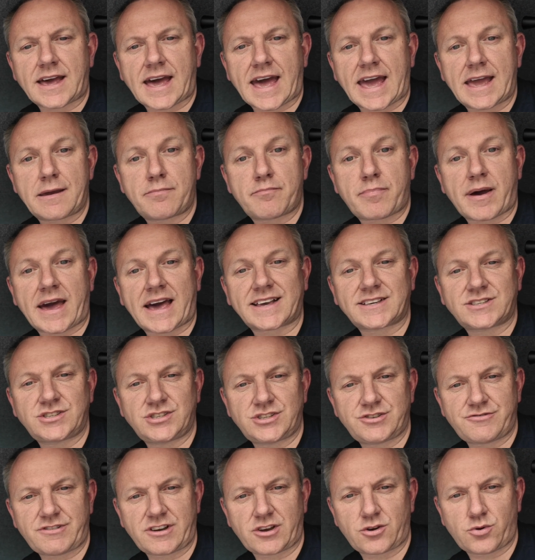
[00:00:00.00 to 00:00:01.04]
a
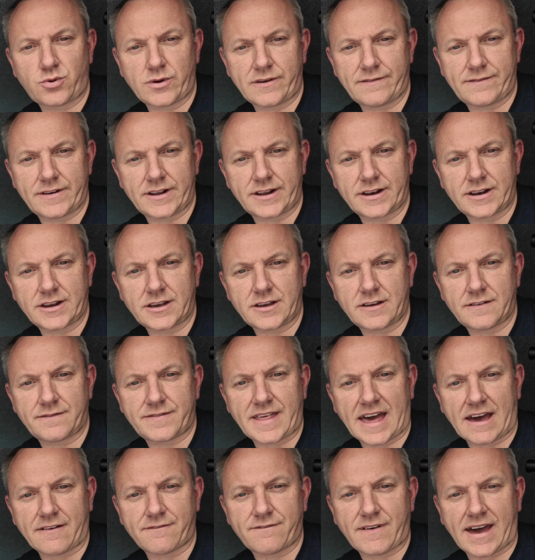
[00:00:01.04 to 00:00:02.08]
passenger equivalent of
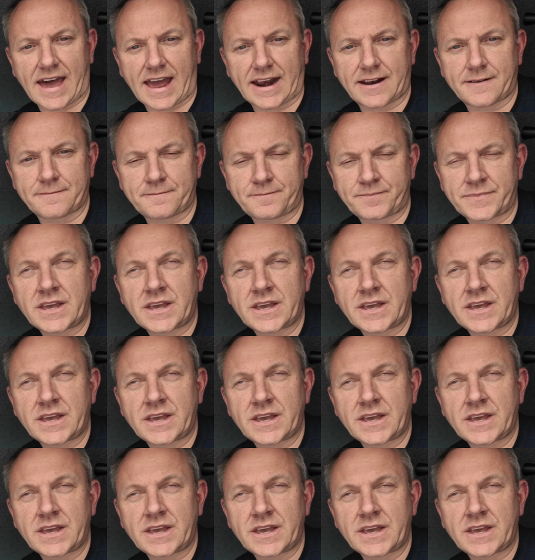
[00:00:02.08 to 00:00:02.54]
that van.